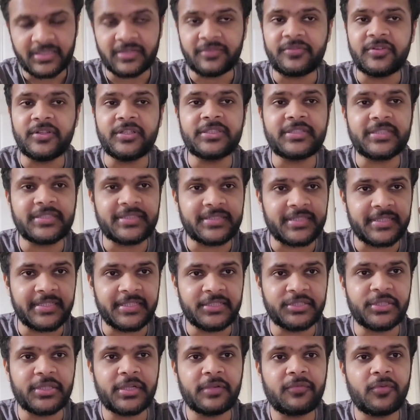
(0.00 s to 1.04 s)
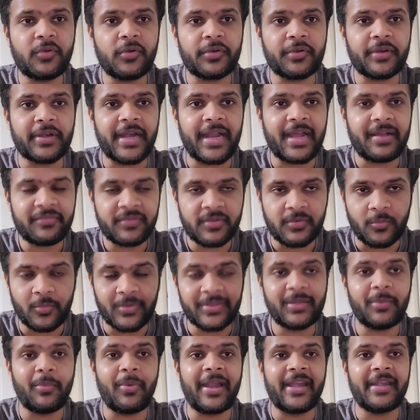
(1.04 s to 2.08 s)
The first is a digital photograph
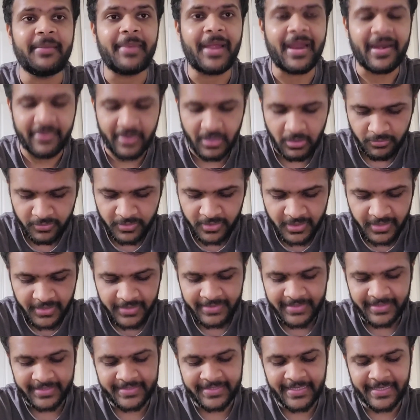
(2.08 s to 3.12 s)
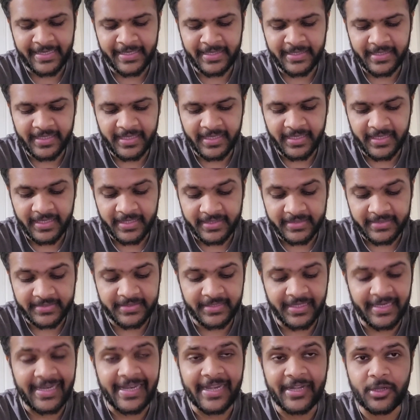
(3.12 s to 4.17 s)
with a white background. The second thing is
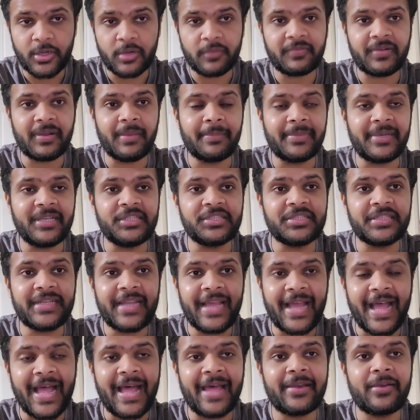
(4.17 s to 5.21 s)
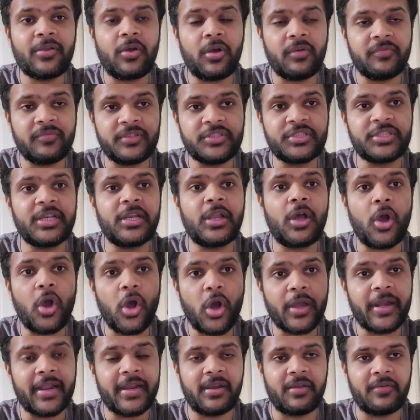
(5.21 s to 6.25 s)
the letter of completion and official
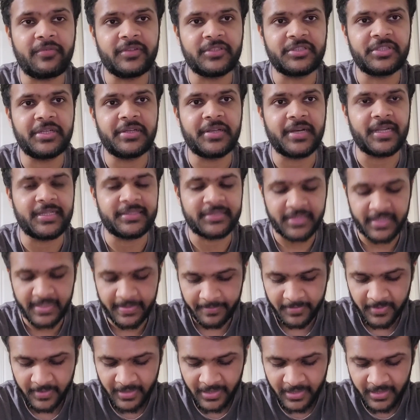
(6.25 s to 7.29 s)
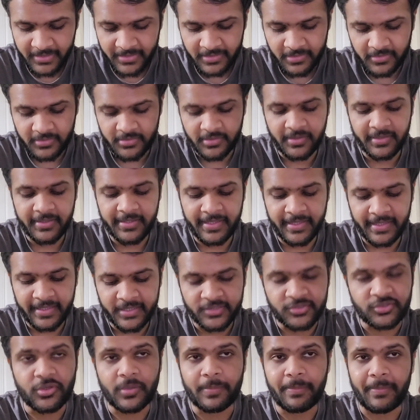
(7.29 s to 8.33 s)
or unofficial transcript. The third thing
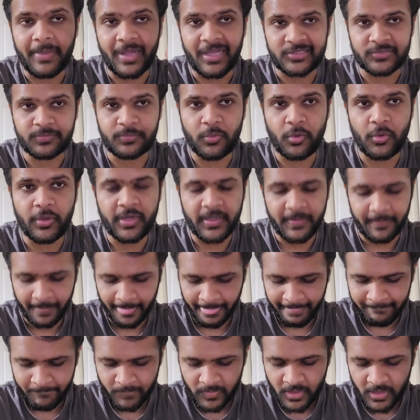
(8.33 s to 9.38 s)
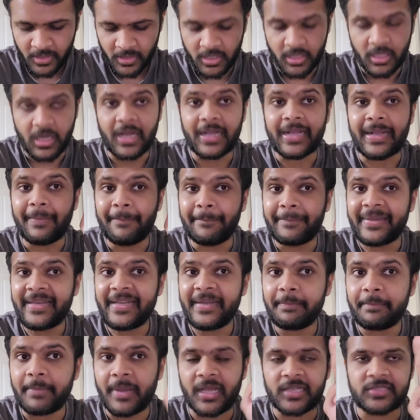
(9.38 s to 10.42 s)
is your passport, a
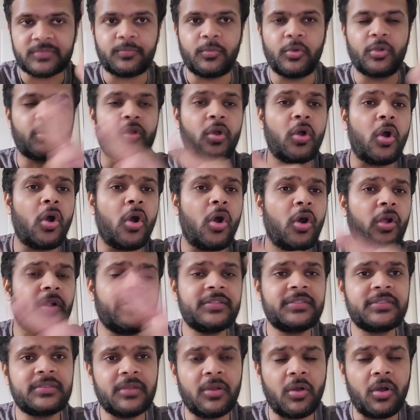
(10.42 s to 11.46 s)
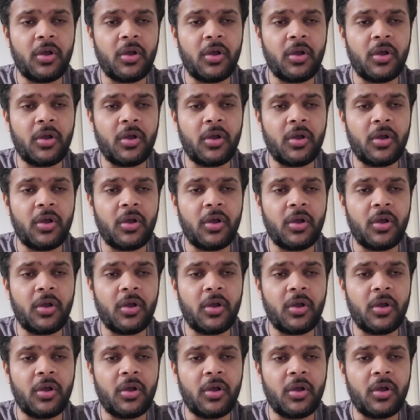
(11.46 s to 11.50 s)
complete passport, all